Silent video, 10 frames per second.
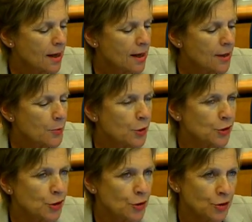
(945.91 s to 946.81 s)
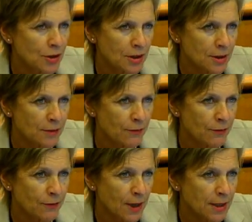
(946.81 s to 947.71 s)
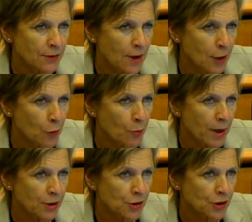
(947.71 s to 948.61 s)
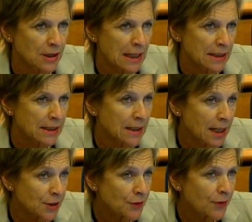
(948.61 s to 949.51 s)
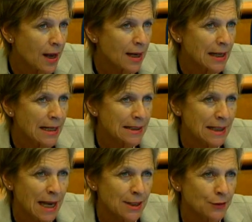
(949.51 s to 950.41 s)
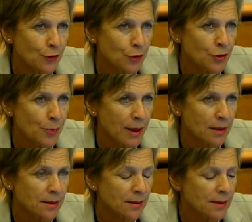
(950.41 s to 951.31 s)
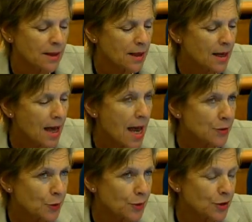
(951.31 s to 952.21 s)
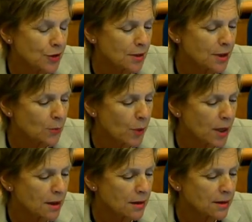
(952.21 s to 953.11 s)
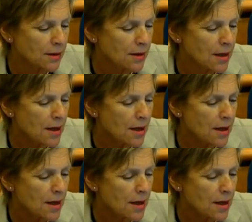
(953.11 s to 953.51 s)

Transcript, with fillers: uh, the persecution that's against Falun Gong practitioners has intensified as it has for Tibetans, house Christians, and Uyghurs.